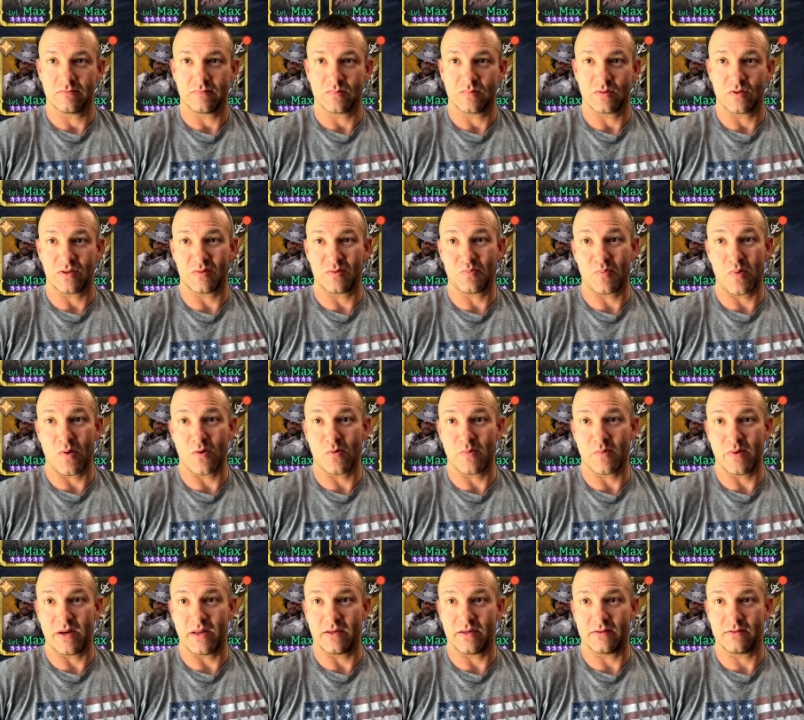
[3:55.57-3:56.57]
So that's
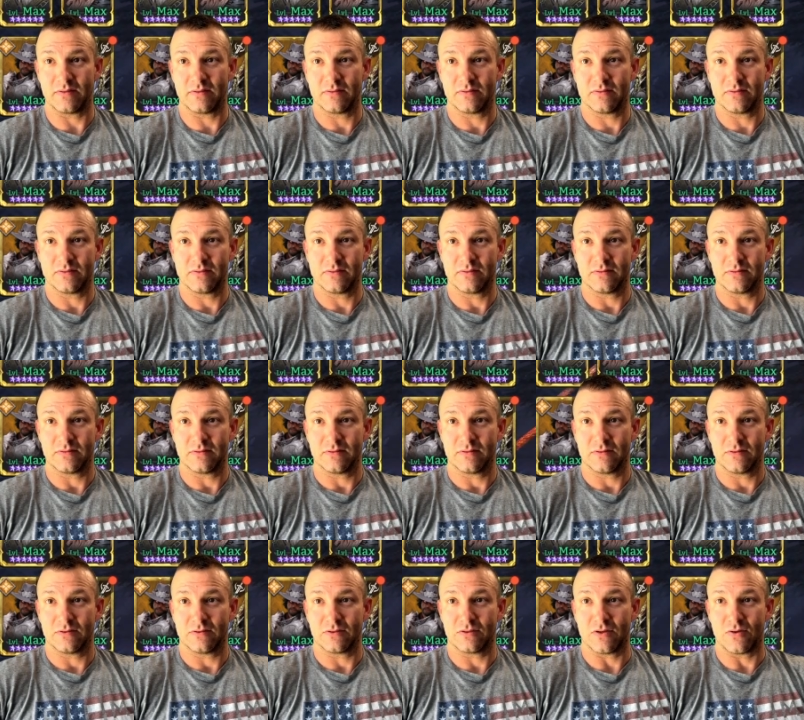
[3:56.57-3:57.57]
permanent.
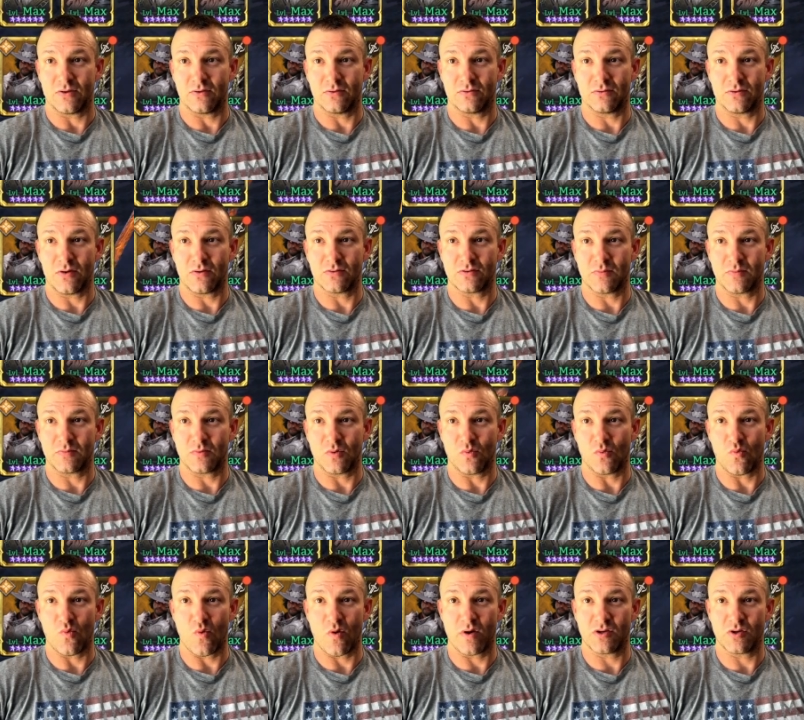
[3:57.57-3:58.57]
So it goes up to
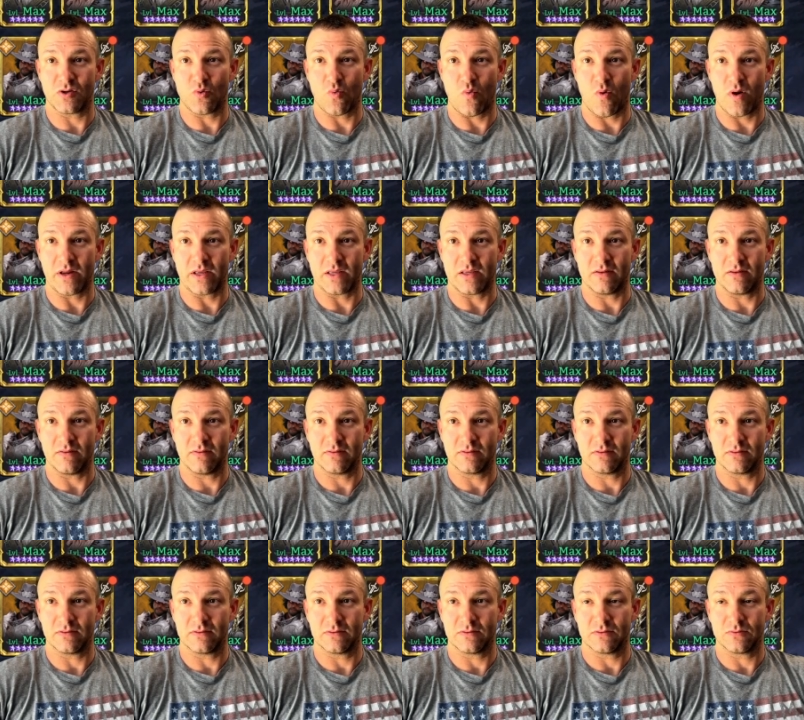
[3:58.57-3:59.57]
120,
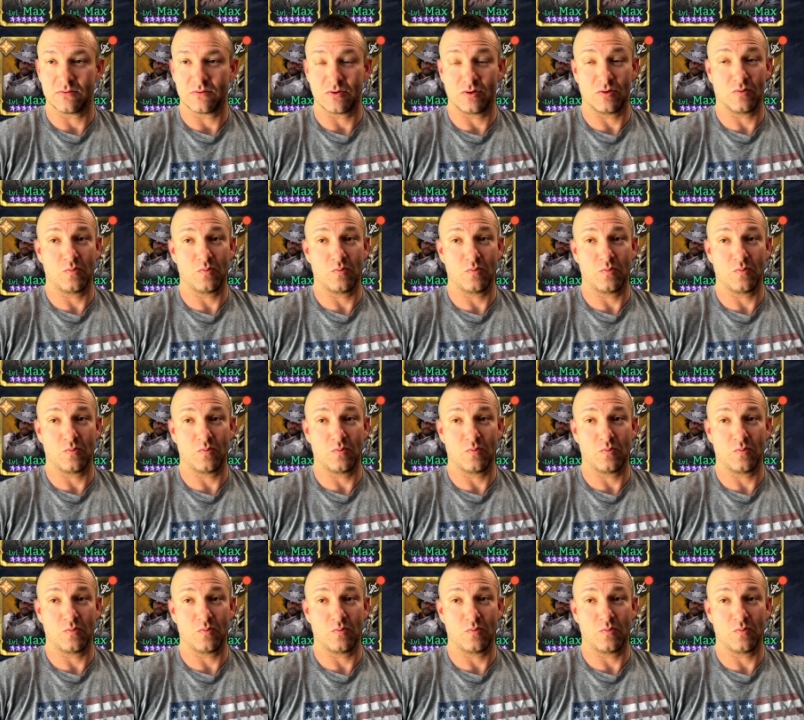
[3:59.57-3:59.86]
which is